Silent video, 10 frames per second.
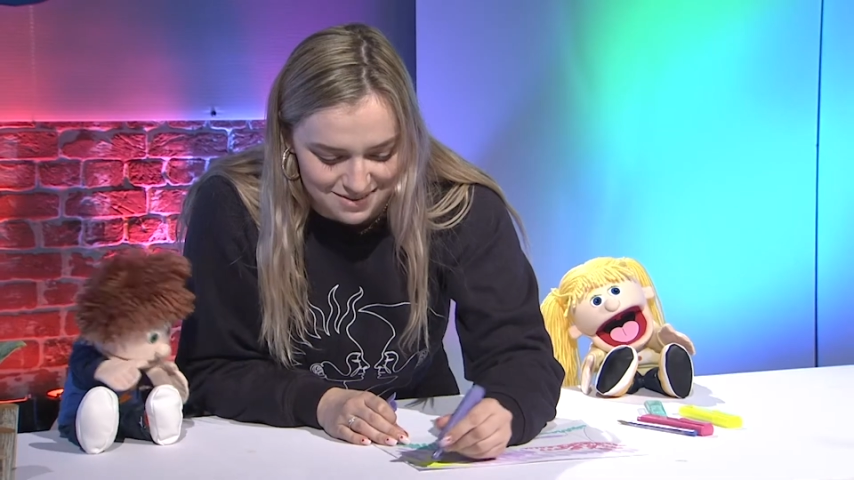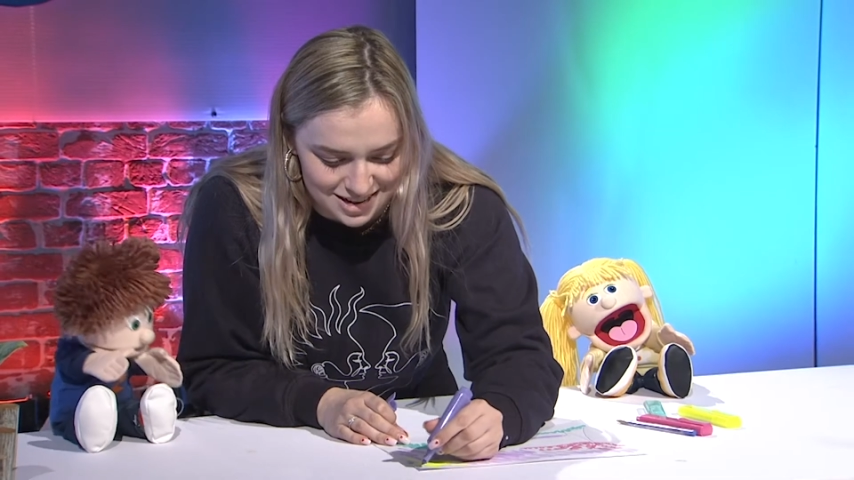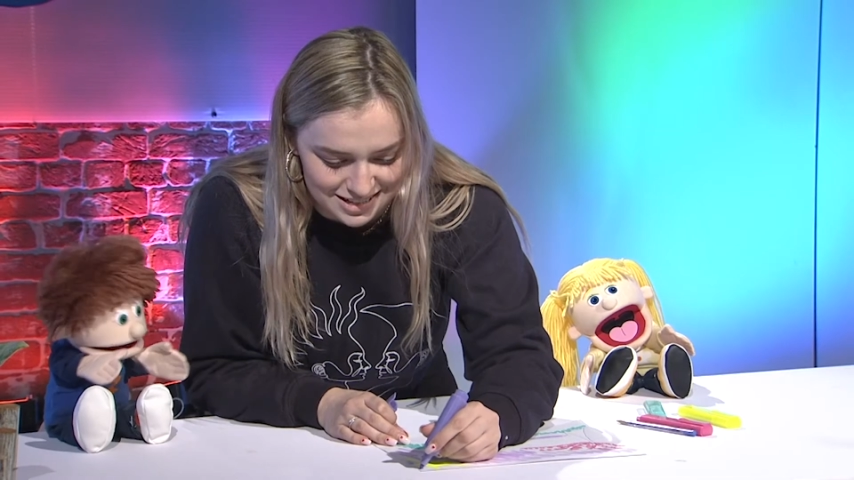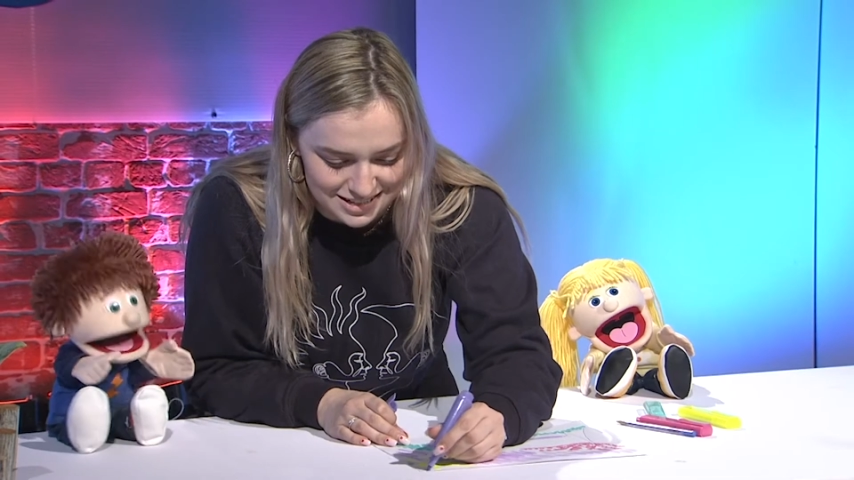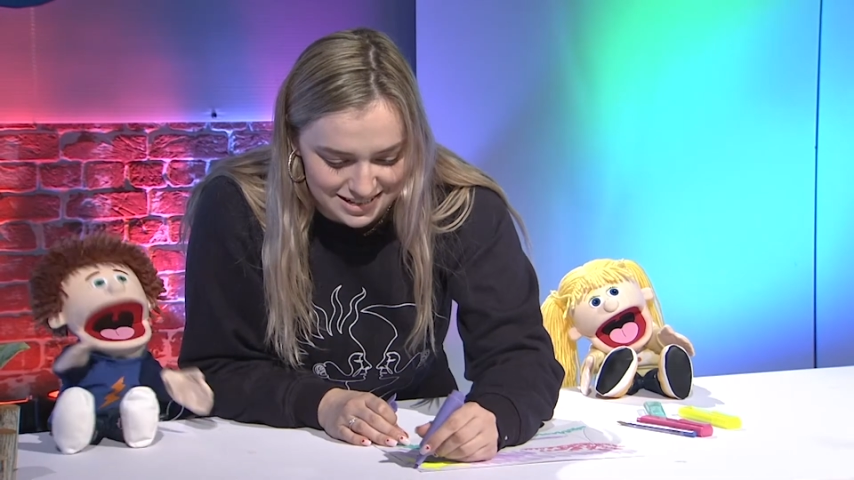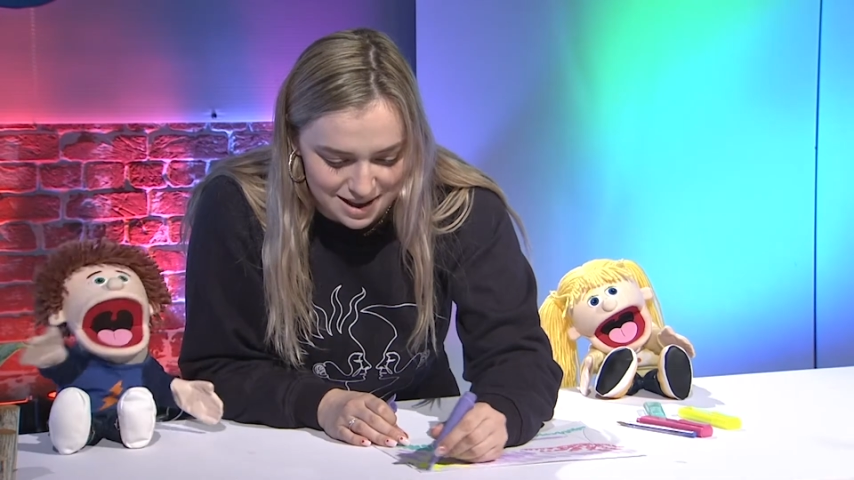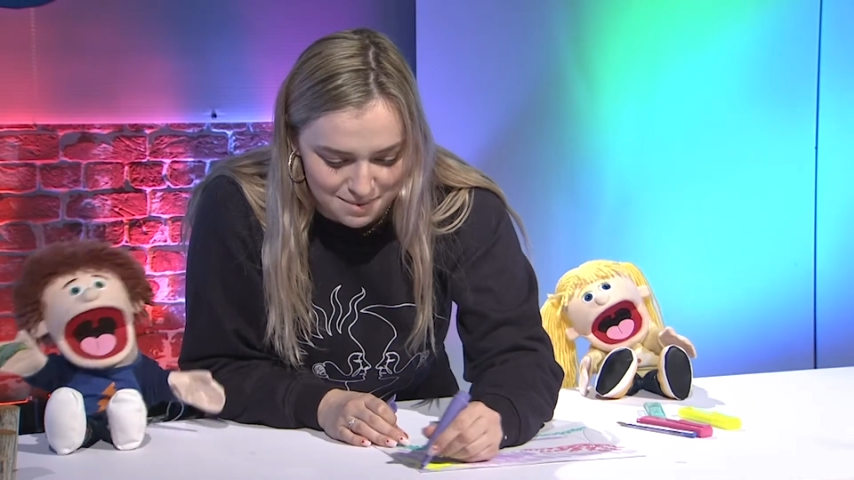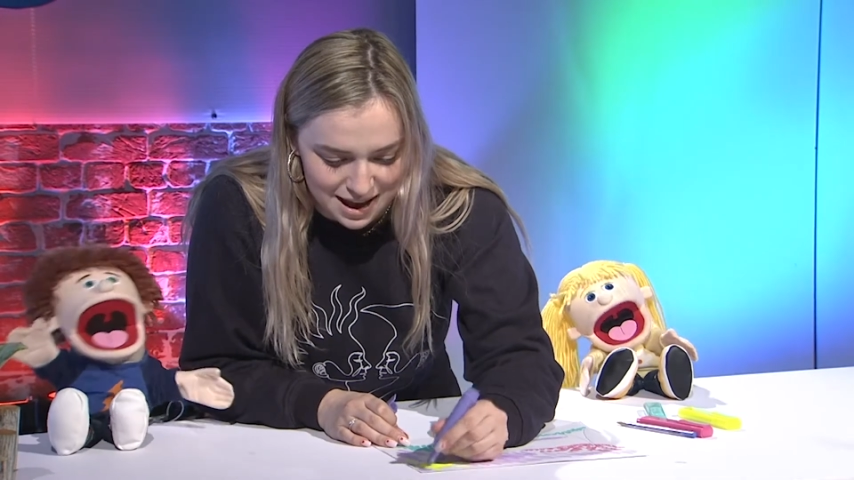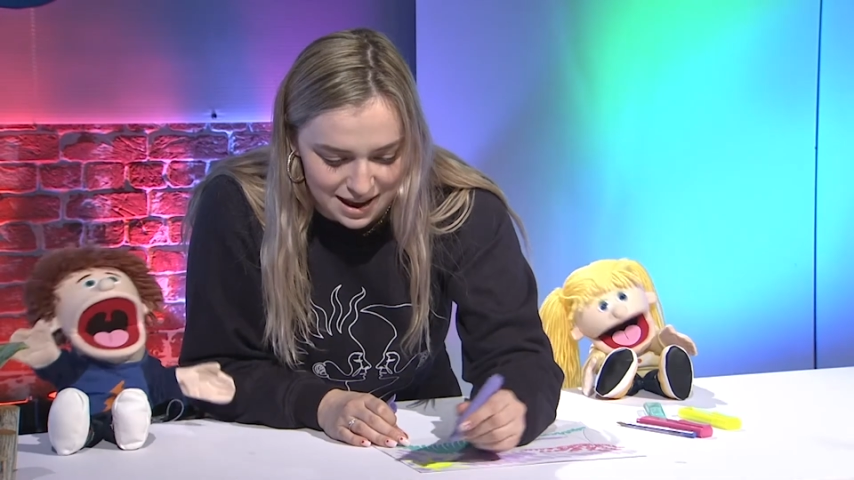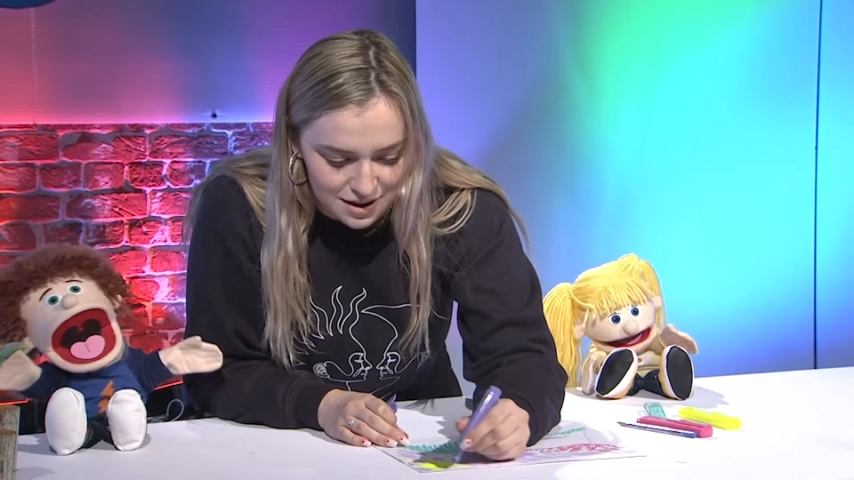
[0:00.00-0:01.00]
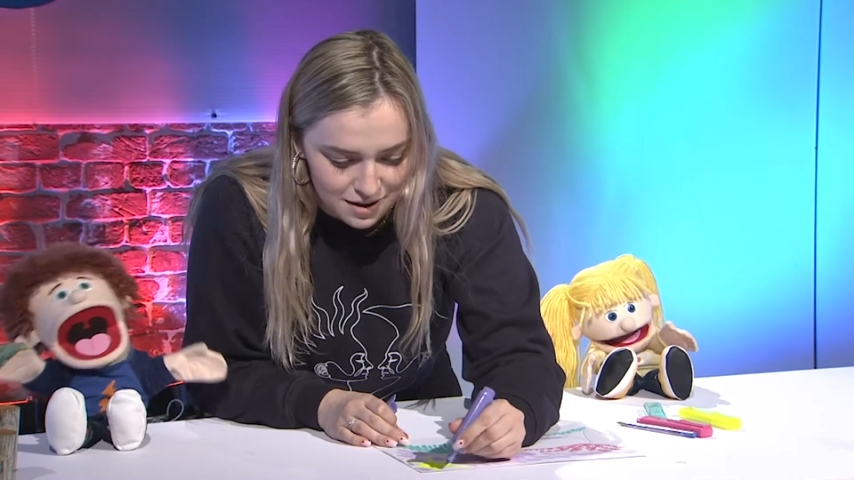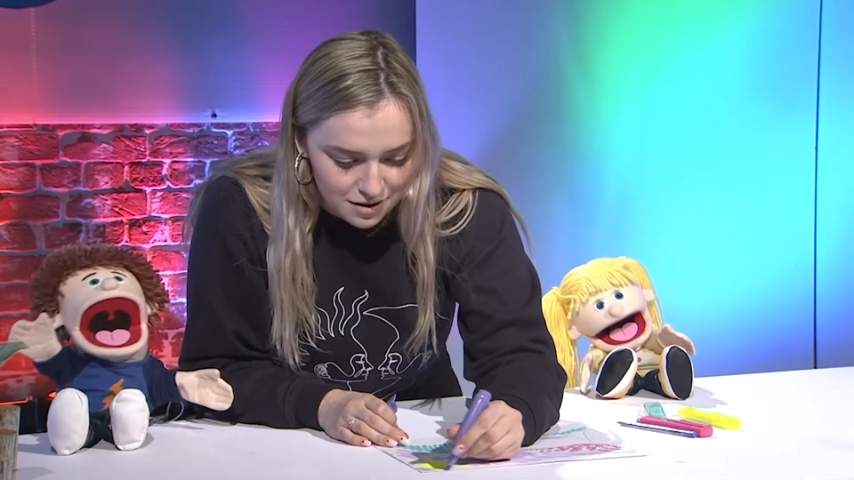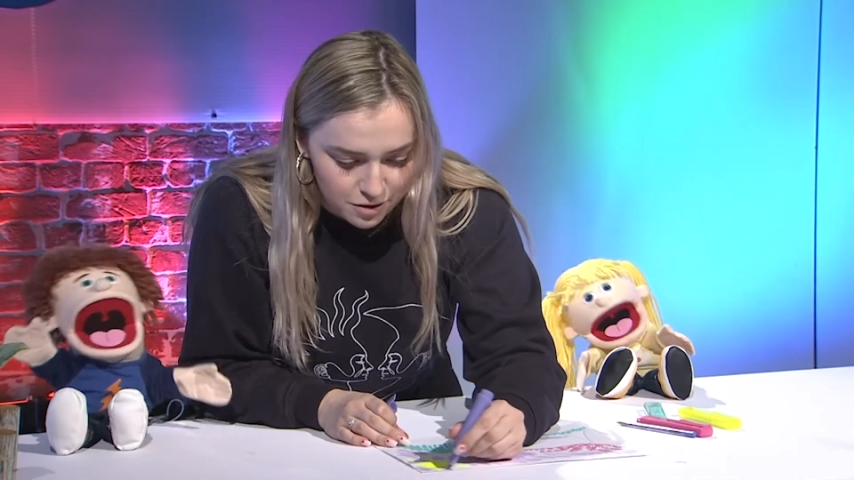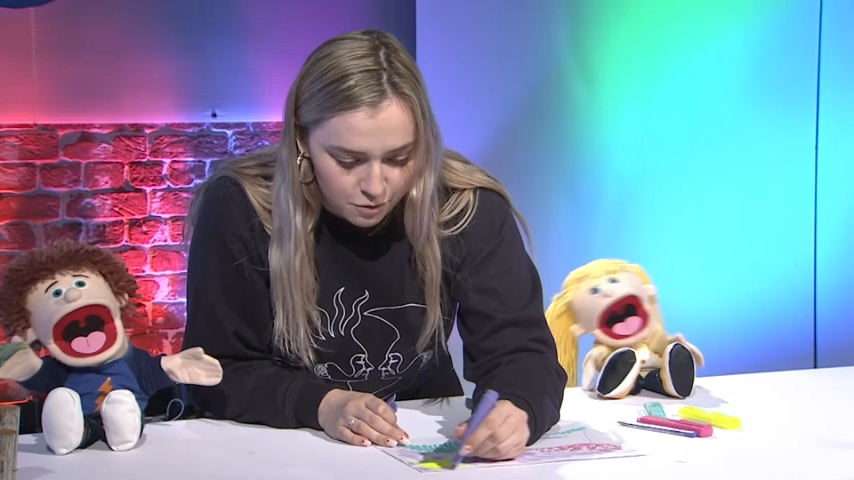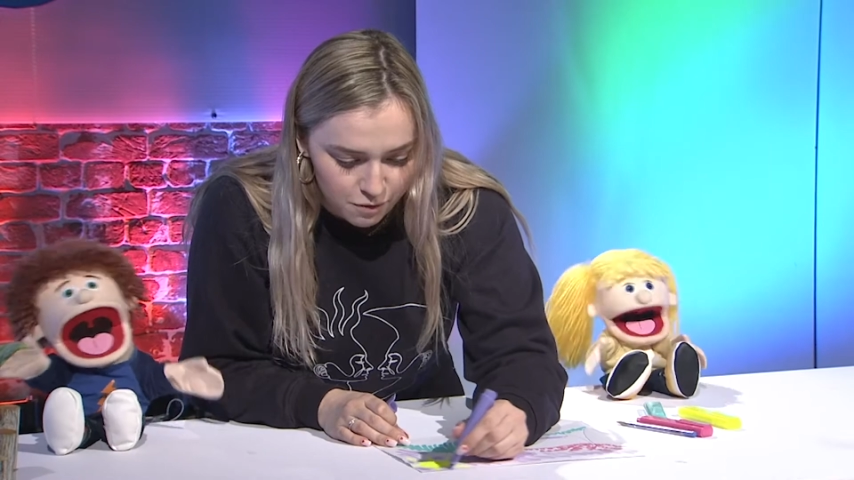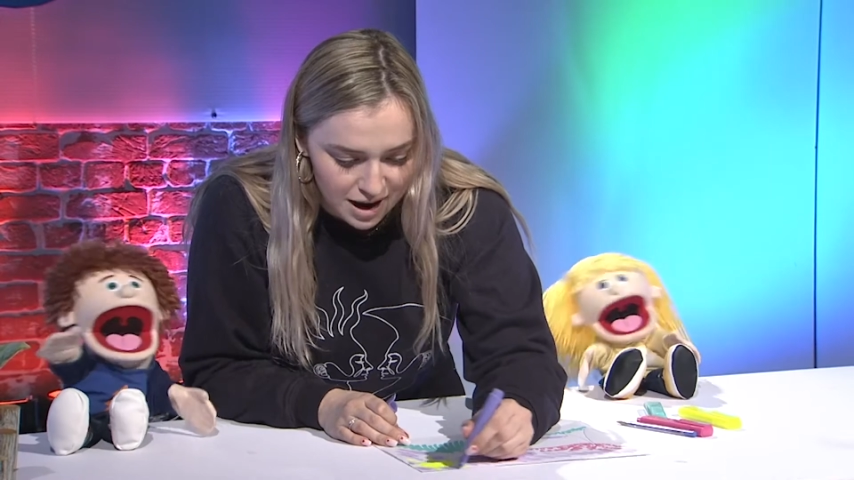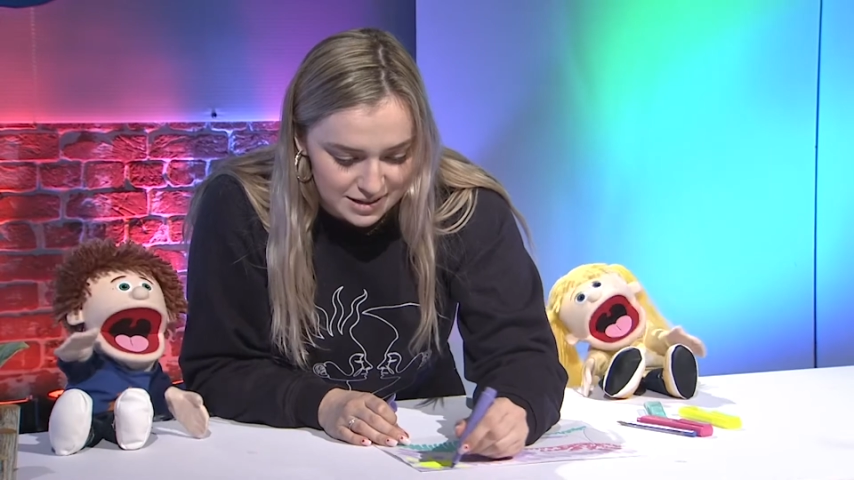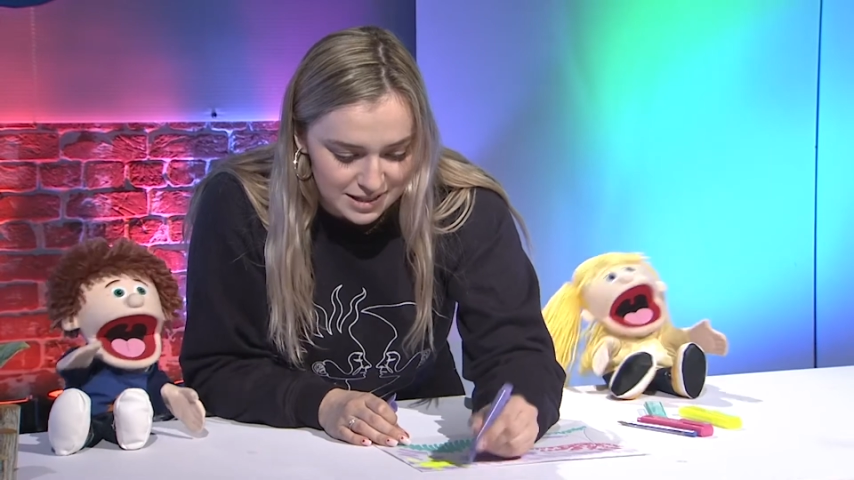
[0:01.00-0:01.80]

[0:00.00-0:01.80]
much, Timmy. Right,